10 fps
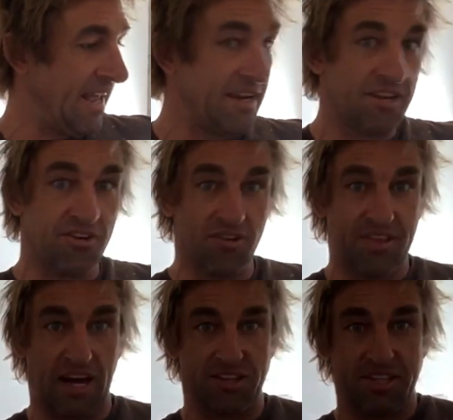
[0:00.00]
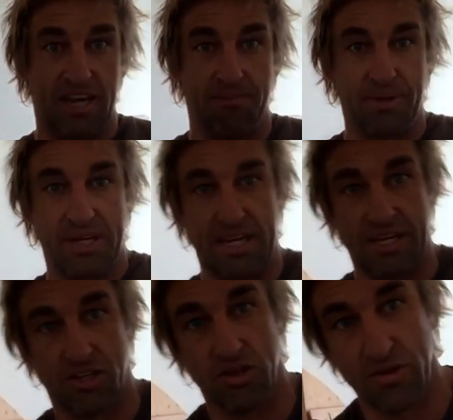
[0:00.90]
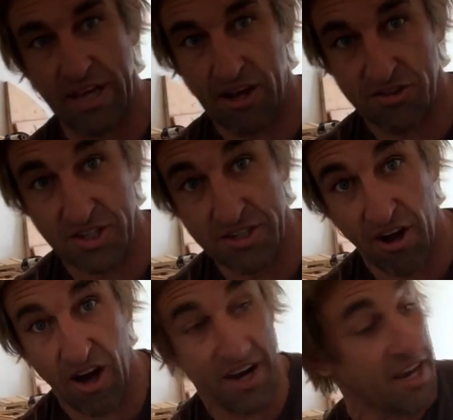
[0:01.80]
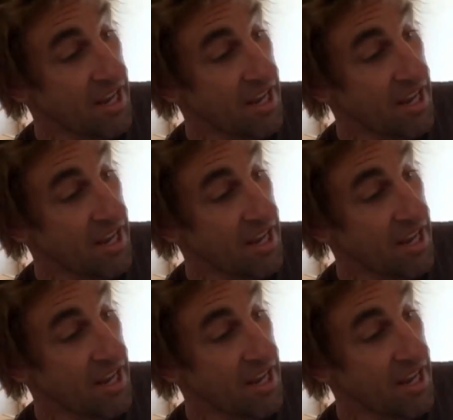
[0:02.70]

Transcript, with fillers: end of 2008, beginning of 2009.